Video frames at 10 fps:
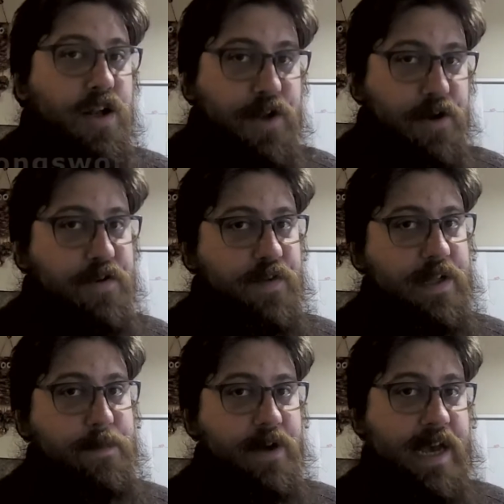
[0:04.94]
Don't
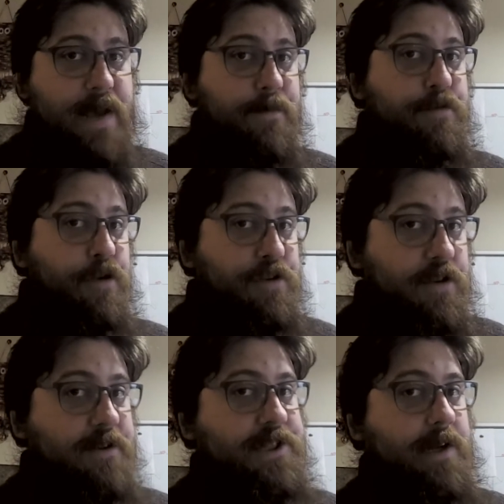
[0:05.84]
develop your game
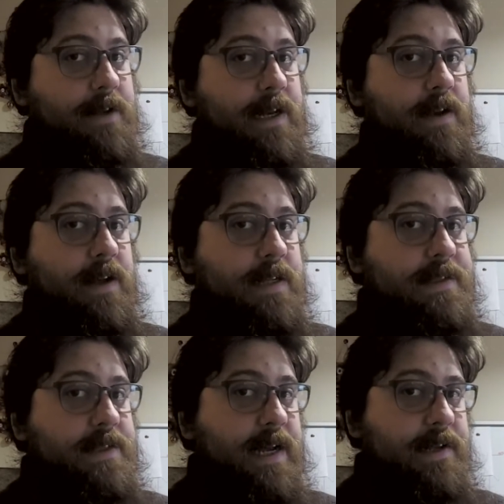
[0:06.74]
chronologically.
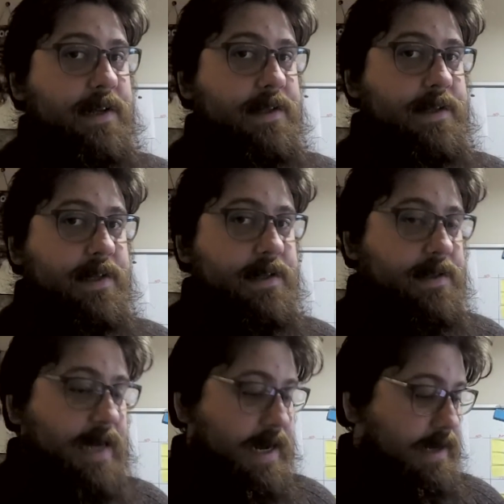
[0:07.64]
Instead, consider
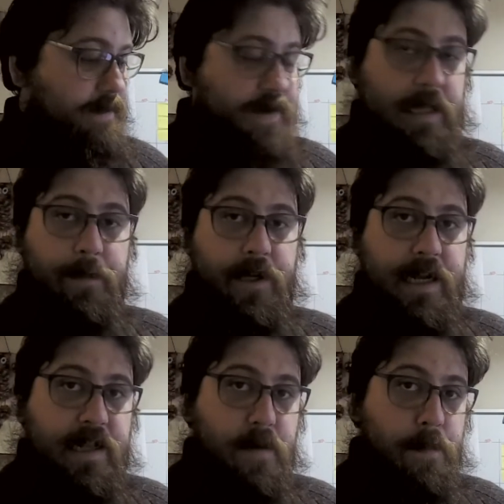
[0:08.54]
starting development
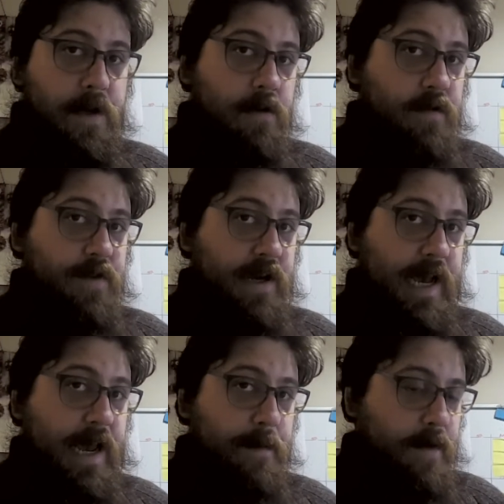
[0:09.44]
in the middle of your
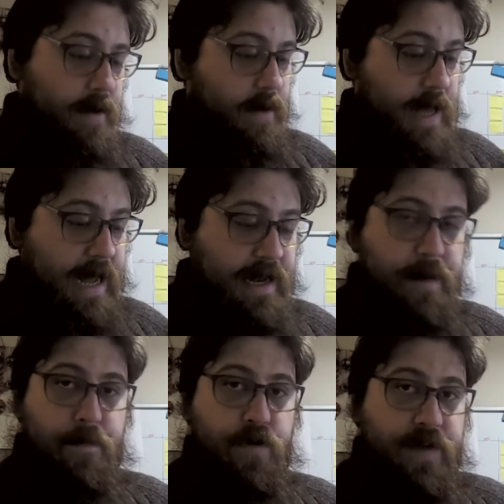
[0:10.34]
game and
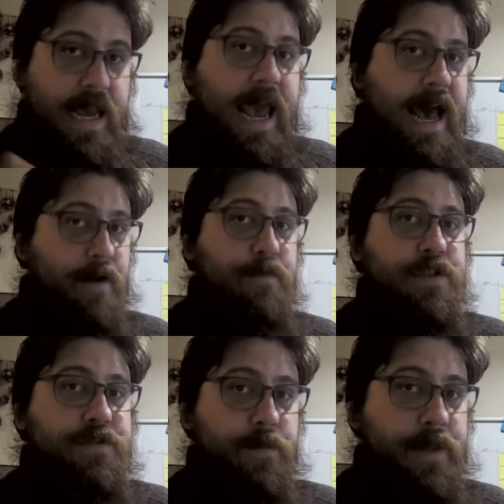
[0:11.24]
then moving
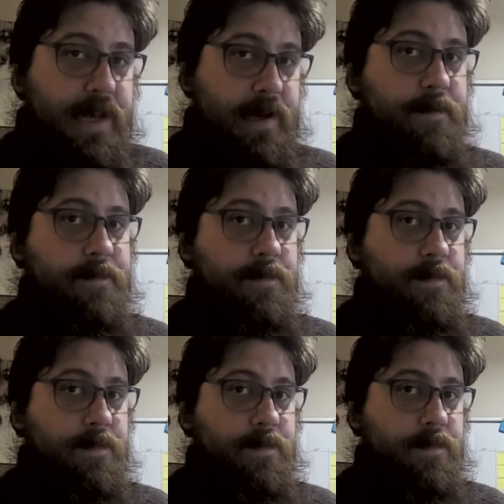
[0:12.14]
outwards from there.
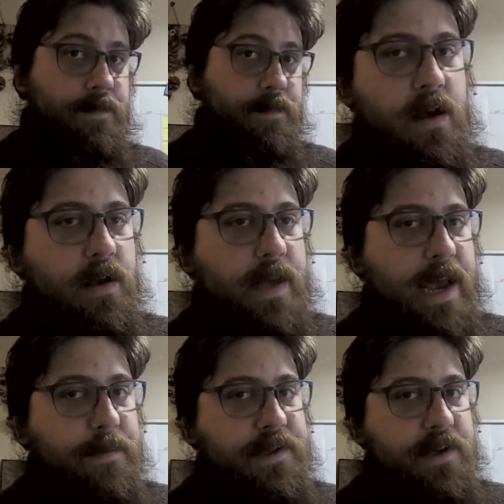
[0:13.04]

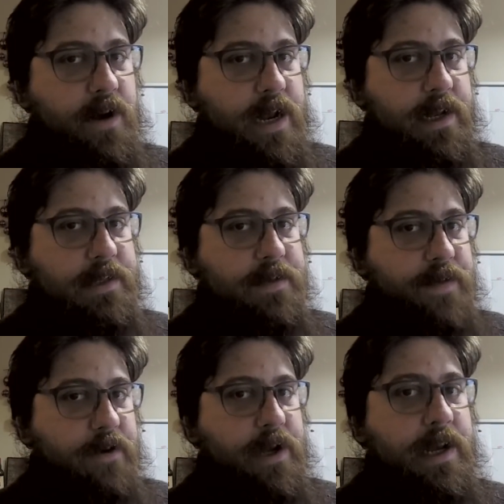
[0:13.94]
Game design is a
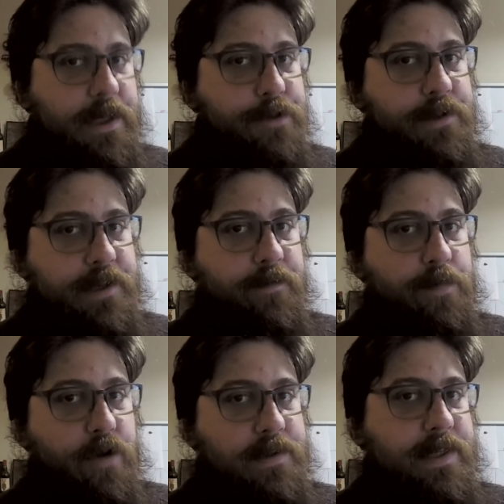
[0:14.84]
very iterative
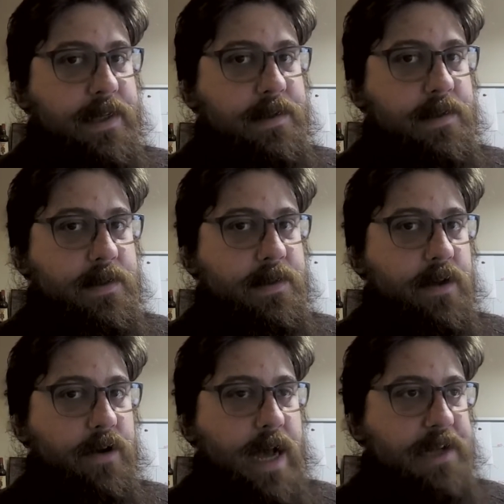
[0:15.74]
process,
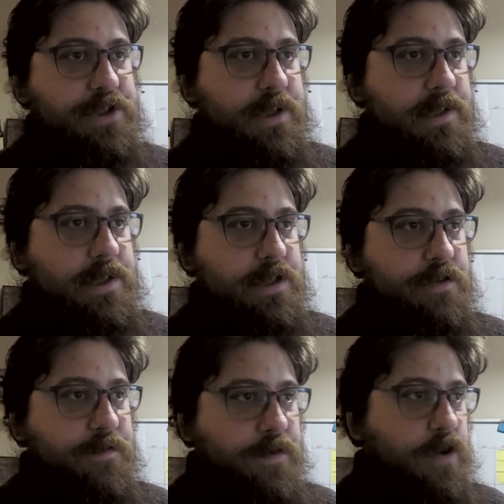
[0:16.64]
so as you
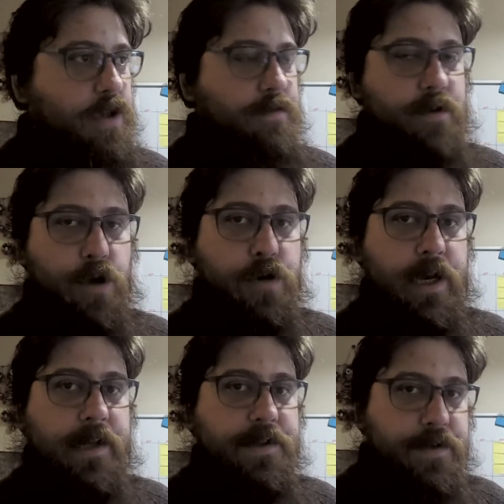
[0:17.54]
continue further
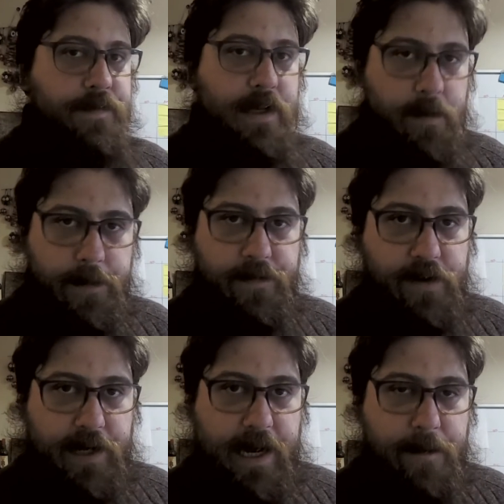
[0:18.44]
along into development of
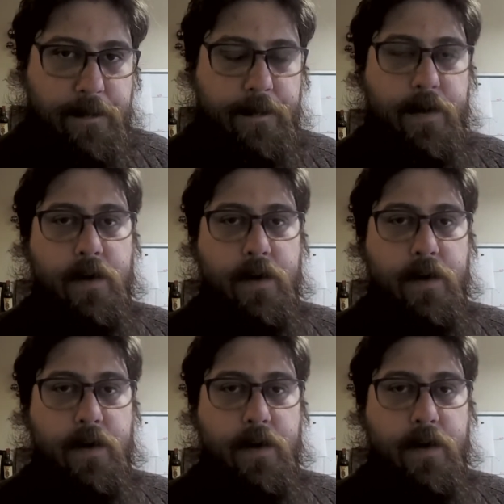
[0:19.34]
your game,